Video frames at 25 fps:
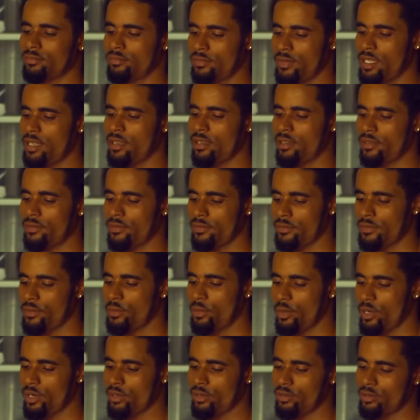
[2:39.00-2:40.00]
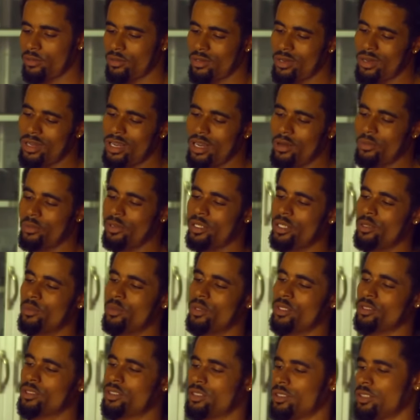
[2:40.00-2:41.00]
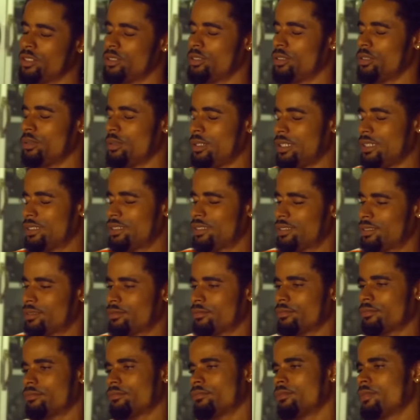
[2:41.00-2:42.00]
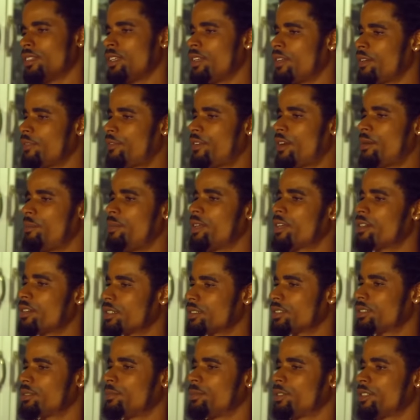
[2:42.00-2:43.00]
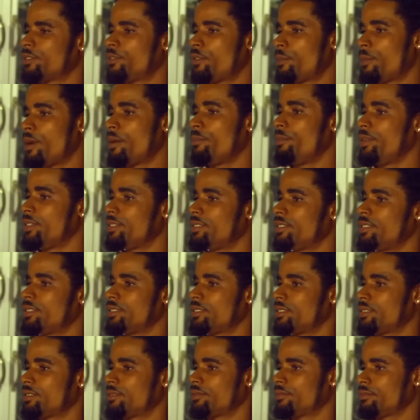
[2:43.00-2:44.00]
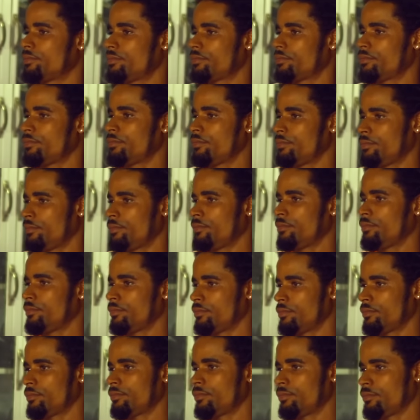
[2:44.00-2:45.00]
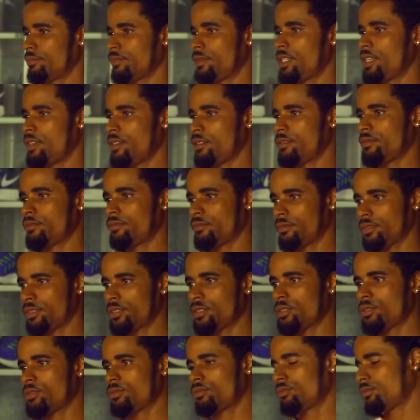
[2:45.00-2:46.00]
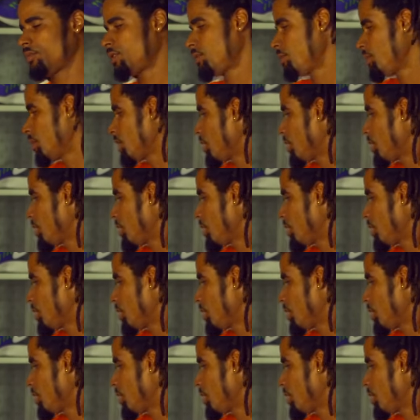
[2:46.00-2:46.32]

Yeah, for real. All I really want you to do is find me customers for my business. Yeah, so let me